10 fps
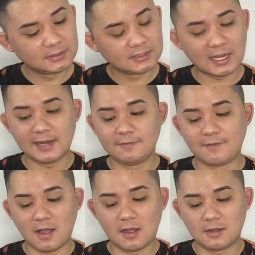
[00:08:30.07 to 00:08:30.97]

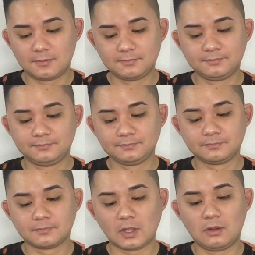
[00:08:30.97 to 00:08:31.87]
Nightfall.
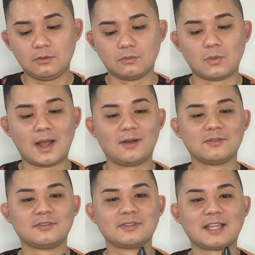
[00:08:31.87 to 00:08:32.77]
Oh, wow.
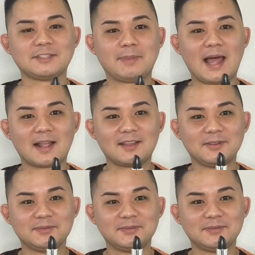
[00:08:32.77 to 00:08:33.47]
That's black.